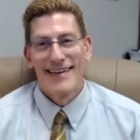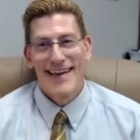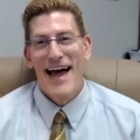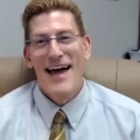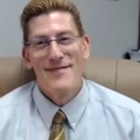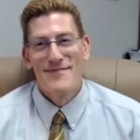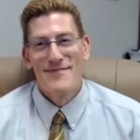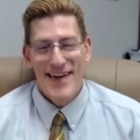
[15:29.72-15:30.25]

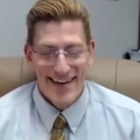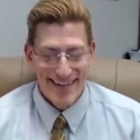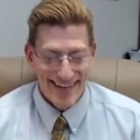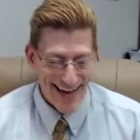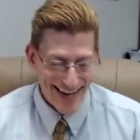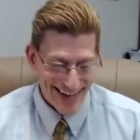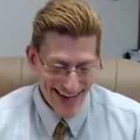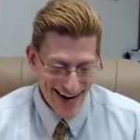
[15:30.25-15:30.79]
I, I
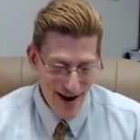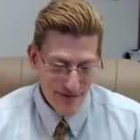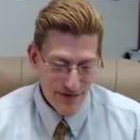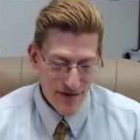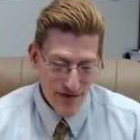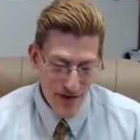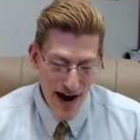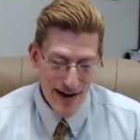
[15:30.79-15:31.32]
get on
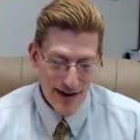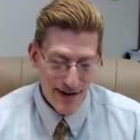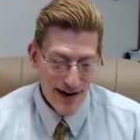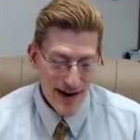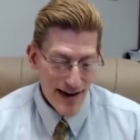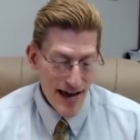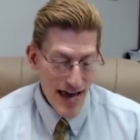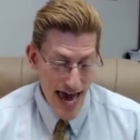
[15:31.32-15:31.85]
fire.
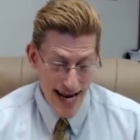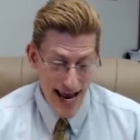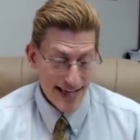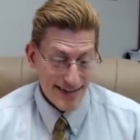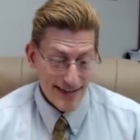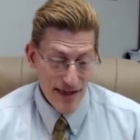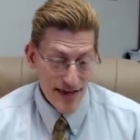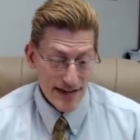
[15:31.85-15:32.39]
And I
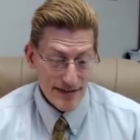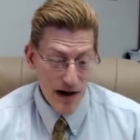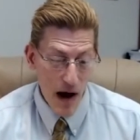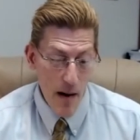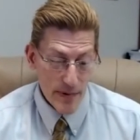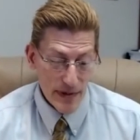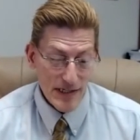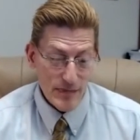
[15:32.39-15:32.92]
said, this
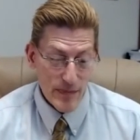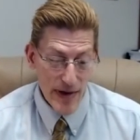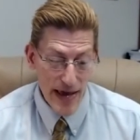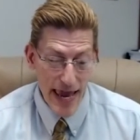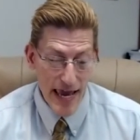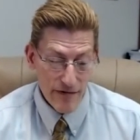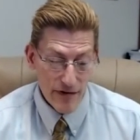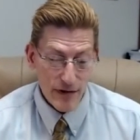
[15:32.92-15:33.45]
company's
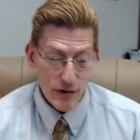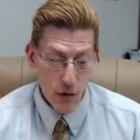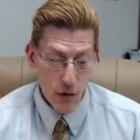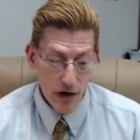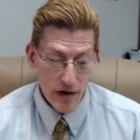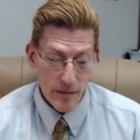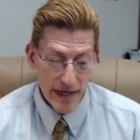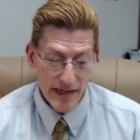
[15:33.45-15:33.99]
behavior
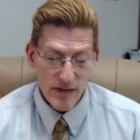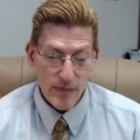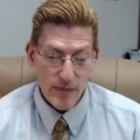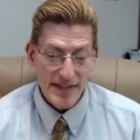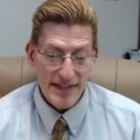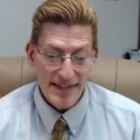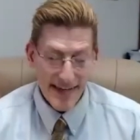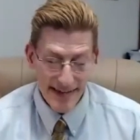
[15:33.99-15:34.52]
toward me has
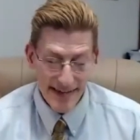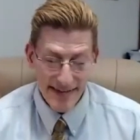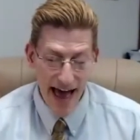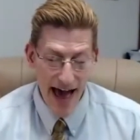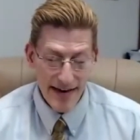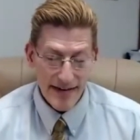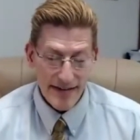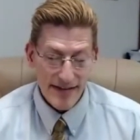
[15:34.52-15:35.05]
been
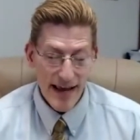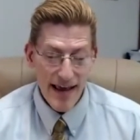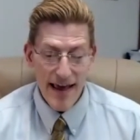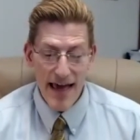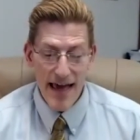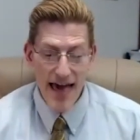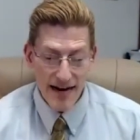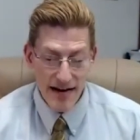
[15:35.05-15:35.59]
dishonest
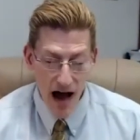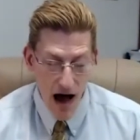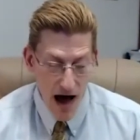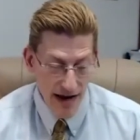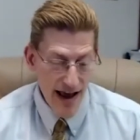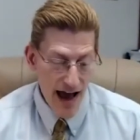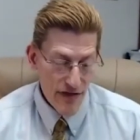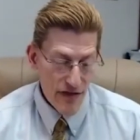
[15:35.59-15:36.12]
and
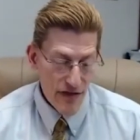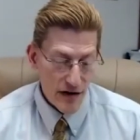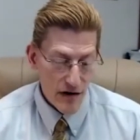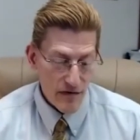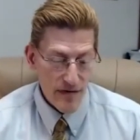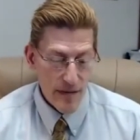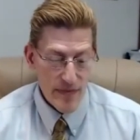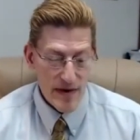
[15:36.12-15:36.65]
unethical
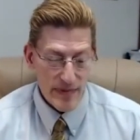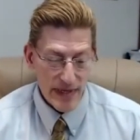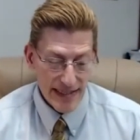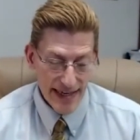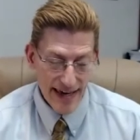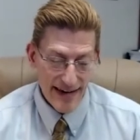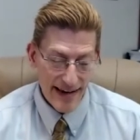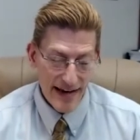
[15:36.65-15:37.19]
from the
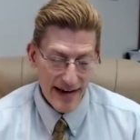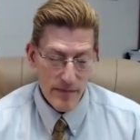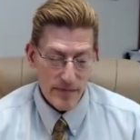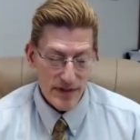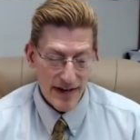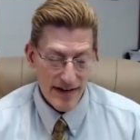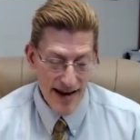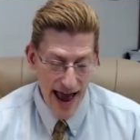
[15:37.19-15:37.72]
beginning up
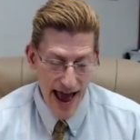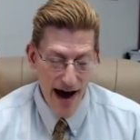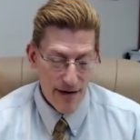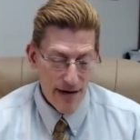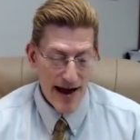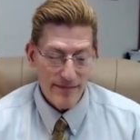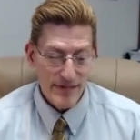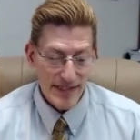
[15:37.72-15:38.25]
to now.
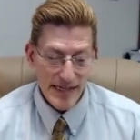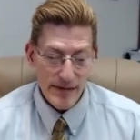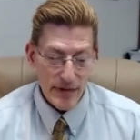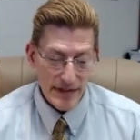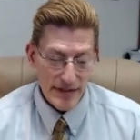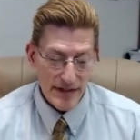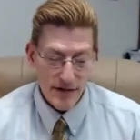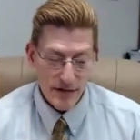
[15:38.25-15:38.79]
I'm deeply
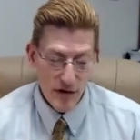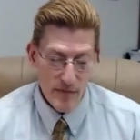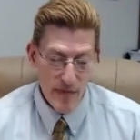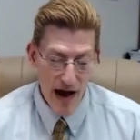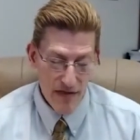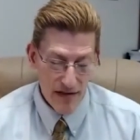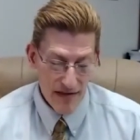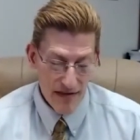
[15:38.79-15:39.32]
disturbed
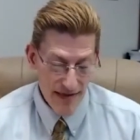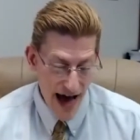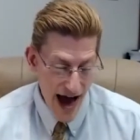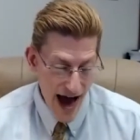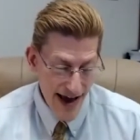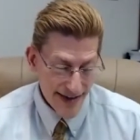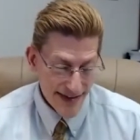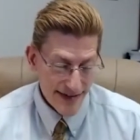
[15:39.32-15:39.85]
by the
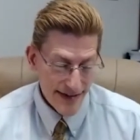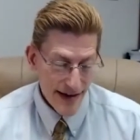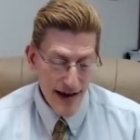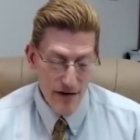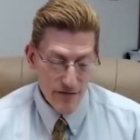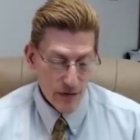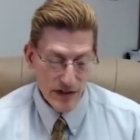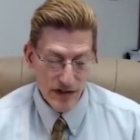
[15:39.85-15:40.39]
lies
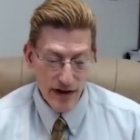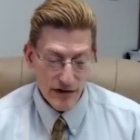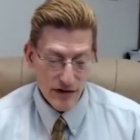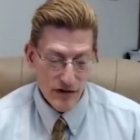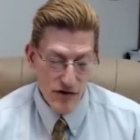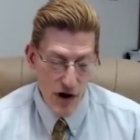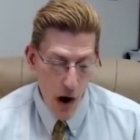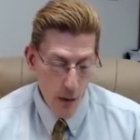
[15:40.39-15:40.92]
for which there's
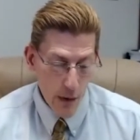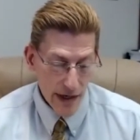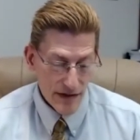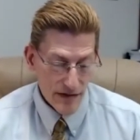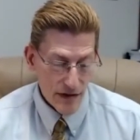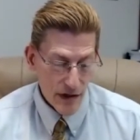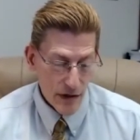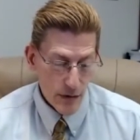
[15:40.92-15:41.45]
no
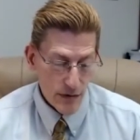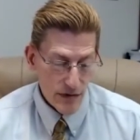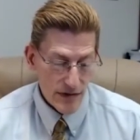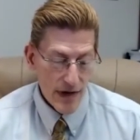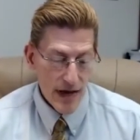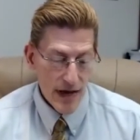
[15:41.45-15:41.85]
excuse,